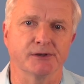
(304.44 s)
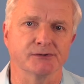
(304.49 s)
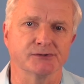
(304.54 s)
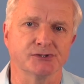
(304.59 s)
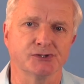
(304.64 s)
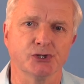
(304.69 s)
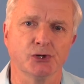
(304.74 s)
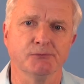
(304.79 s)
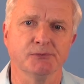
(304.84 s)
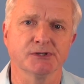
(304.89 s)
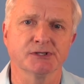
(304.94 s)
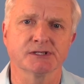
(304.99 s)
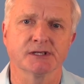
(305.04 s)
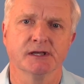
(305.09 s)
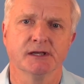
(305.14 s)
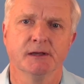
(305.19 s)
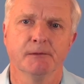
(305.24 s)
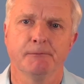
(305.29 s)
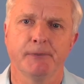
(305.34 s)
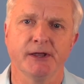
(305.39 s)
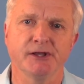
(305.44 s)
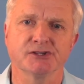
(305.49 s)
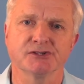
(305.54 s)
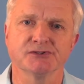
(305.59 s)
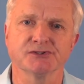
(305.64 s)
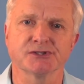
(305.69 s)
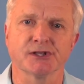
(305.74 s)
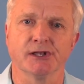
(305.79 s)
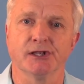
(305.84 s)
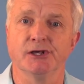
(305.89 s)
consumers,
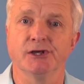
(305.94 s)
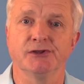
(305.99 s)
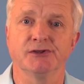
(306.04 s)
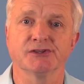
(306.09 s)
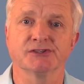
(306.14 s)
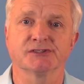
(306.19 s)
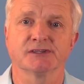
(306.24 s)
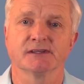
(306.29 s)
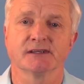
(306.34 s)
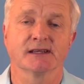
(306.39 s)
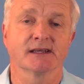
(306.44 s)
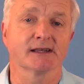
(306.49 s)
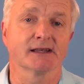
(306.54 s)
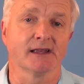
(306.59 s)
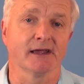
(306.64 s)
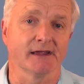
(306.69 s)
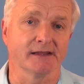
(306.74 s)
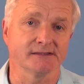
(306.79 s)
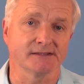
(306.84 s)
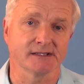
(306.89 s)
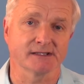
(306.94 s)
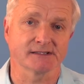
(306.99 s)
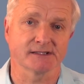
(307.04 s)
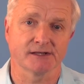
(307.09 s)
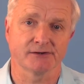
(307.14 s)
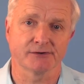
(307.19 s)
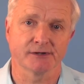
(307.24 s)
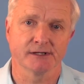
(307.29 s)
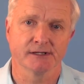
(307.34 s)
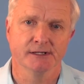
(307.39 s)
patients, learners, clients, et
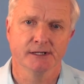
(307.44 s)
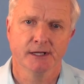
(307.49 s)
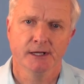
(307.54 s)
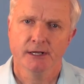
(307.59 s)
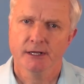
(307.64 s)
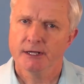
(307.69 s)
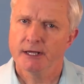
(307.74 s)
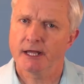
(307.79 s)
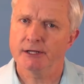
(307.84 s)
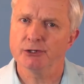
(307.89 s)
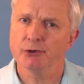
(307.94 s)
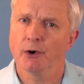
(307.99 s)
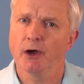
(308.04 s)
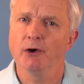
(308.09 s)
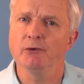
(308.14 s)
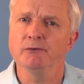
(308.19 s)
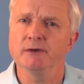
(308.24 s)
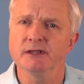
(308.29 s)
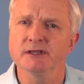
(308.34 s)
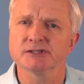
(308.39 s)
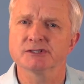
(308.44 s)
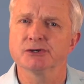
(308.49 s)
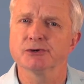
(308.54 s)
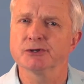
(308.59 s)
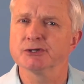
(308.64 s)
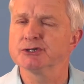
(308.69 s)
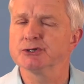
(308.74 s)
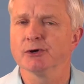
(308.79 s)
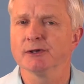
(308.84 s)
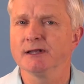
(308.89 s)
cetera. And you're only as good
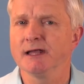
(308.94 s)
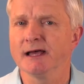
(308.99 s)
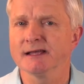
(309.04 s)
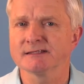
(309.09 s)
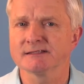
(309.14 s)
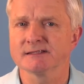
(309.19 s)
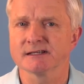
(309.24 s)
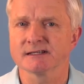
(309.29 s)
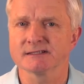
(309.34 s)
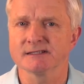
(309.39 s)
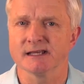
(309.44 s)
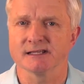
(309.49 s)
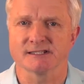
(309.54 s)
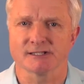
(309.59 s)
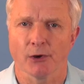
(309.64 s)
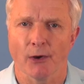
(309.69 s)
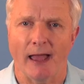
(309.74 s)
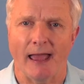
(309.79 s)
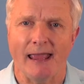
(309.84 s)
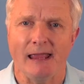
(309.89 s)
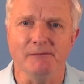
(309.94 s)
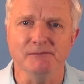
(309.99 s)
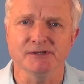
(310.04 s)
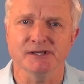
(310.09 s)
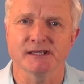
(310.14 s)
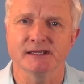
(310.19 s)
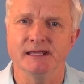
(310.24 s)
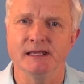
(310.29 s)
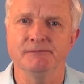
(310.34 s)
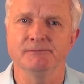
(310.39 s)
as your last success, so aim to
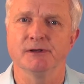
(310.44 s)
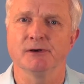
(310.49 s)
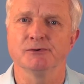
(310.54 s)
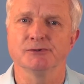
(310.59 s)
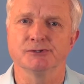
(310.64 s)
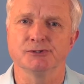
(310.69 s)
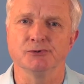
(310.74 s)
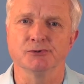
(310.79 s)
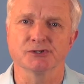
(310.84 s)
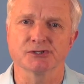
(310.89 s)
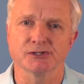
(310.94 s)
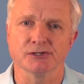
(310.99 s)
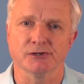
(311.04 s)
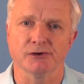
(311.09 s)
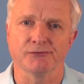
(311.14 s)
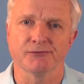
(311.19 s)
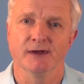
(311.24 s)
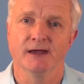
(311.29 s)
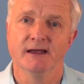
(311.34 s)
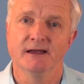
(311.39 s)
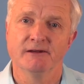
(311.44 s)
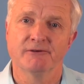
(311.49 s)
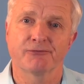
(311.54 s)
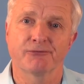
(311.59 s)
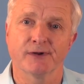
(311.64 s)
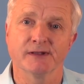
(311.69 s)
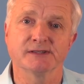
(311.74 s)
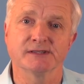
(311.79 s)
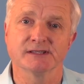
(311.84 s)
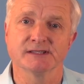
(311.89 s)
keep those you serve
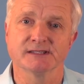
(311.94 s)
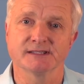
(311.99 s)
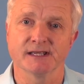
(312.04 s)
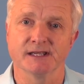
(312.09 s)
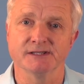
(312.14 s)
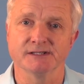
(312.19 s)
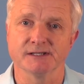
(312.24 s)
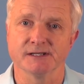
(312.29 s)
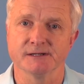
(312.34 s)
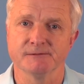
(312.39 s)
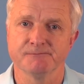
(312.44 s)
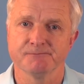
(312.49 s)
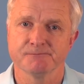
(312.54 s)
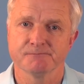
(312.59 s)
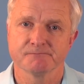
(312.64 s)
front and center.